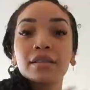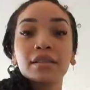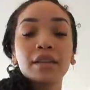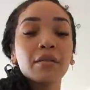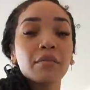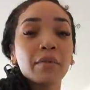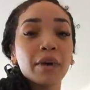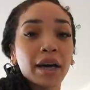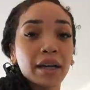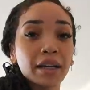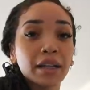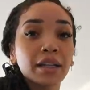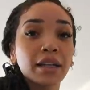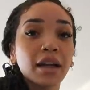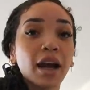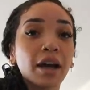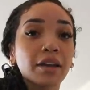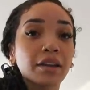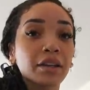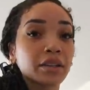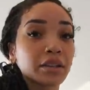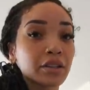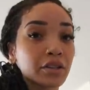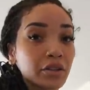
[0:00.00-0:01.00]
Somebody,
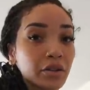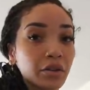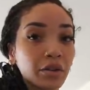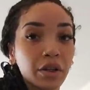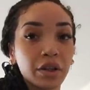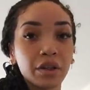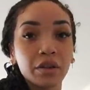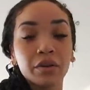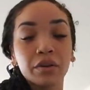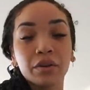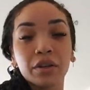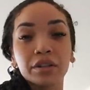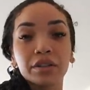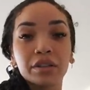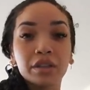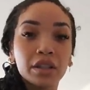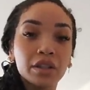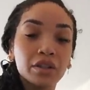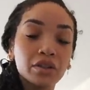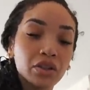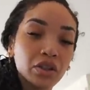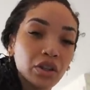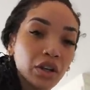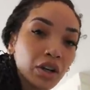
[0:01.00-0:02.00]
either a student or a
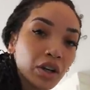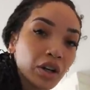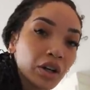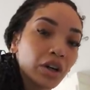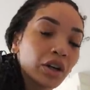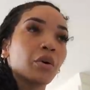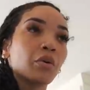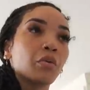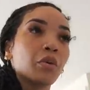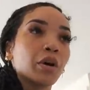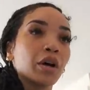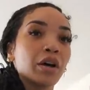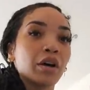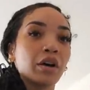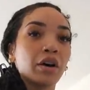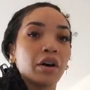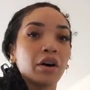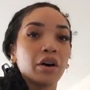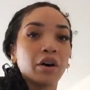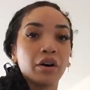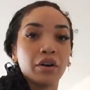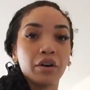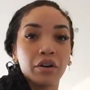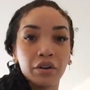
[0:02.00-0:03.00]
teacher,
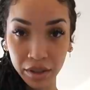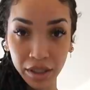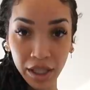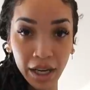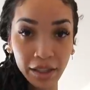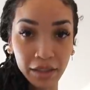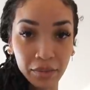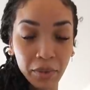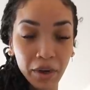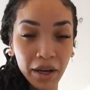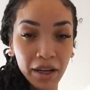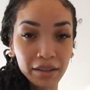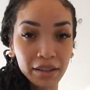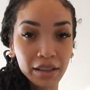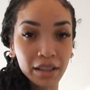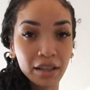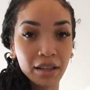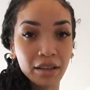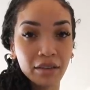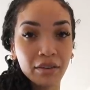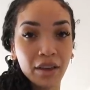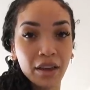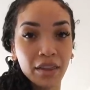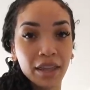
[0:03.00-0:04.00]
will test
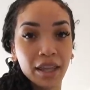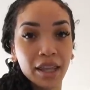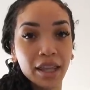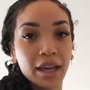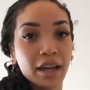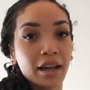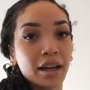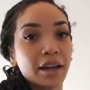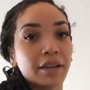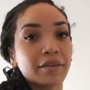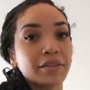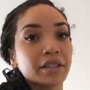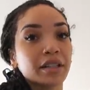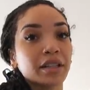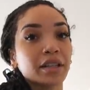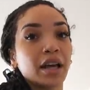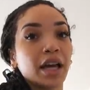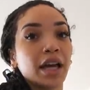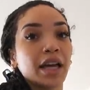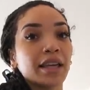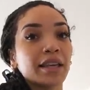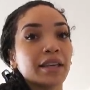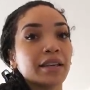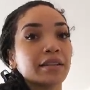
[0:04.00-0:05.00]
positive and then they have to
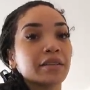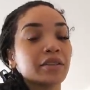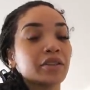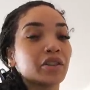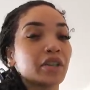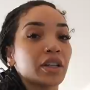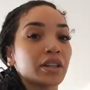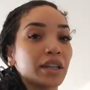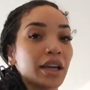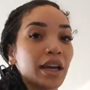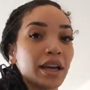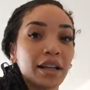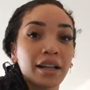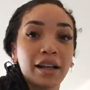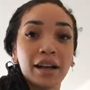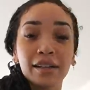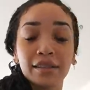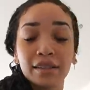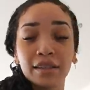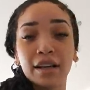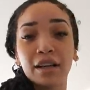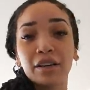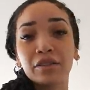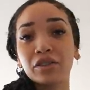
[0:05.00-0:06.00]
like shut that
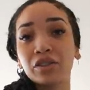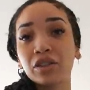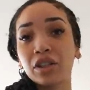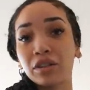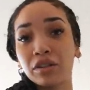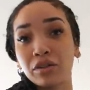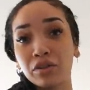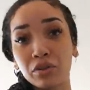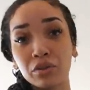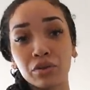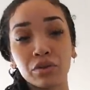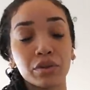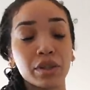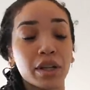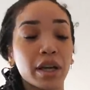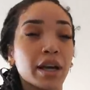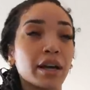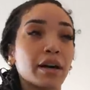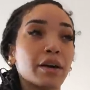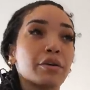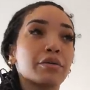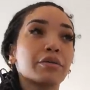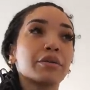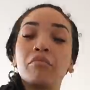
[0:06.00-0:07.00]
class down, shut the school
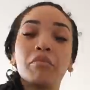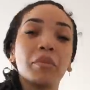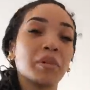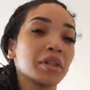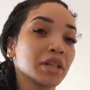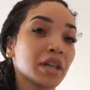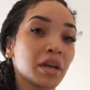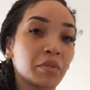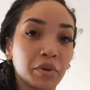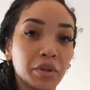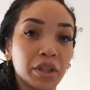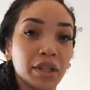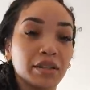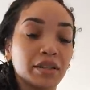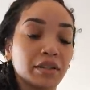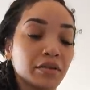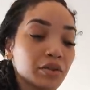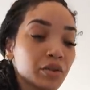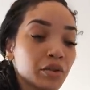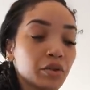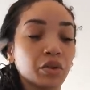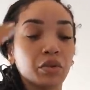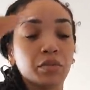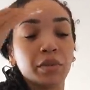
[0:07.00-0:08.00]
down, miss a couple days of
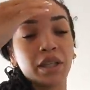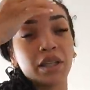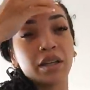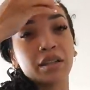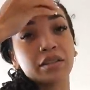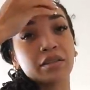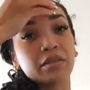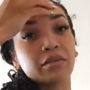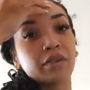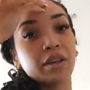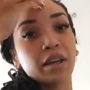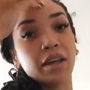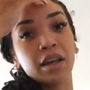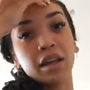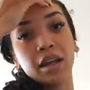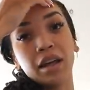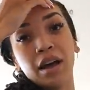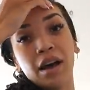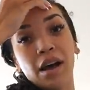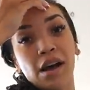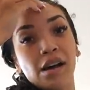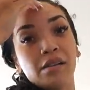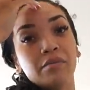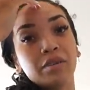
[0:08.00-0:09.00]
school because of it.
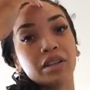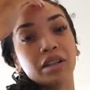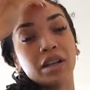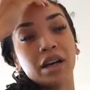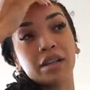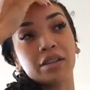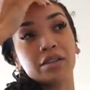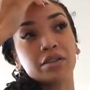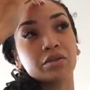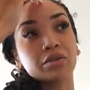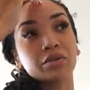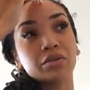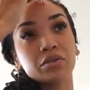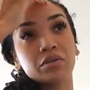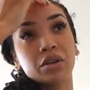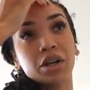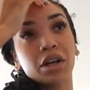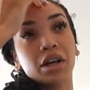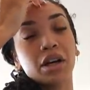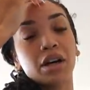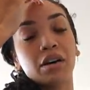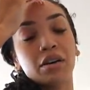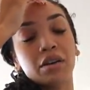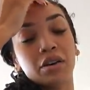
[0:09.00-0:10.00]
Um, a lot of schools right
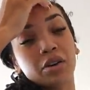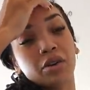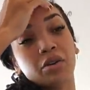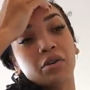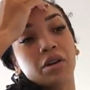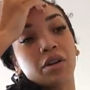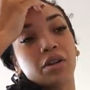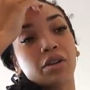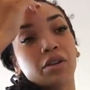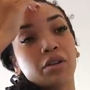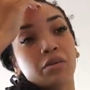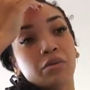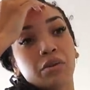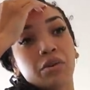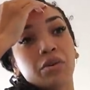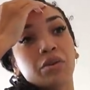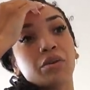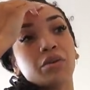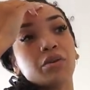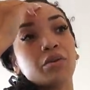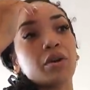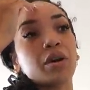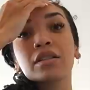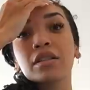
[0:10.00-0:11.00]
now are going
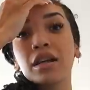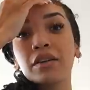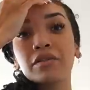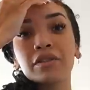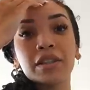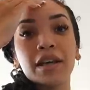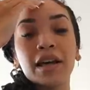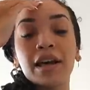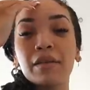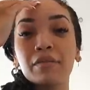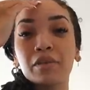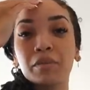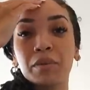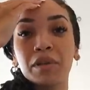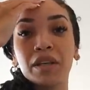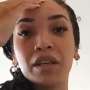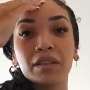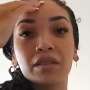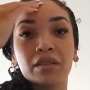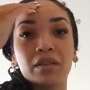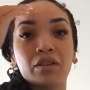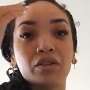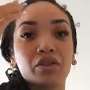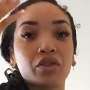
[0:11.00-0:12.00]
through tough times
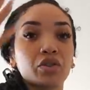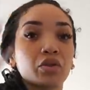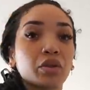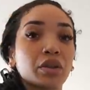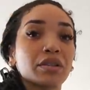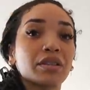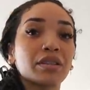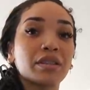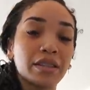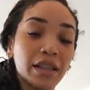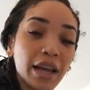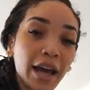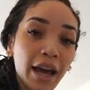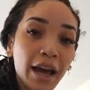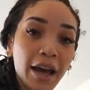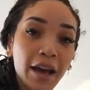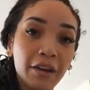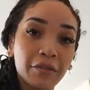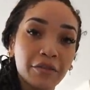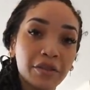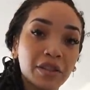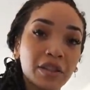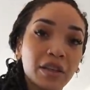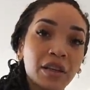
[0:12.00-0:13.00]
because they're short
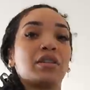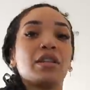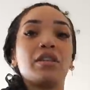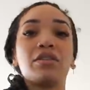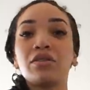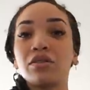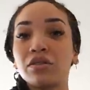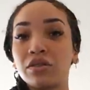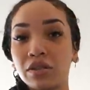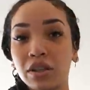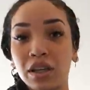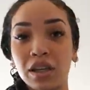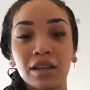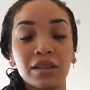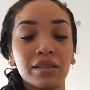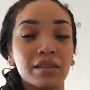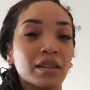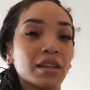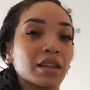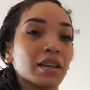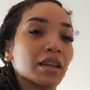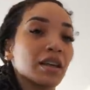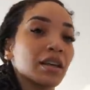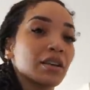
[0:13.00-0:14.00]
staffed, teachers are getting
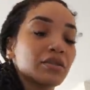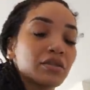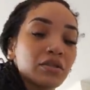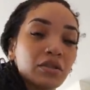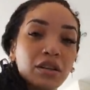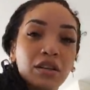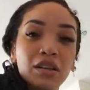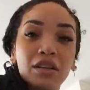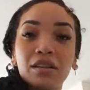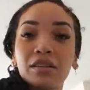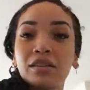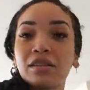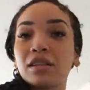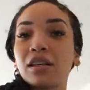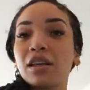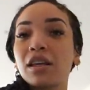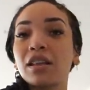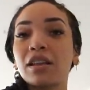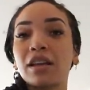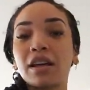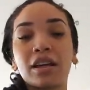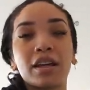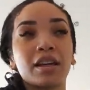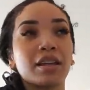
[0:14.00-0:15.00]
sick, kids are getting
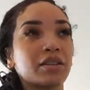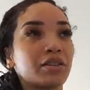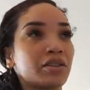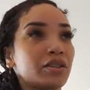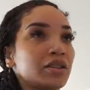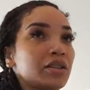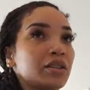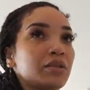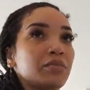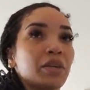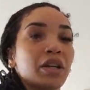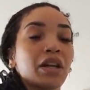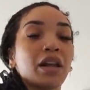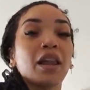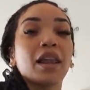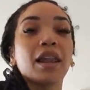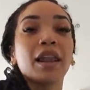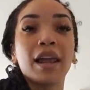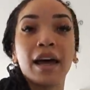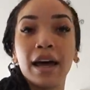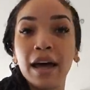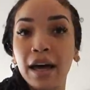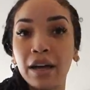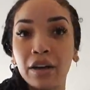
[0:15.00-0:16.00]
sick. Like it's just been a
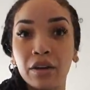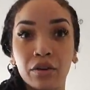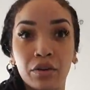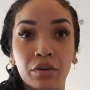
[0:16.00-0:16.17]
lot of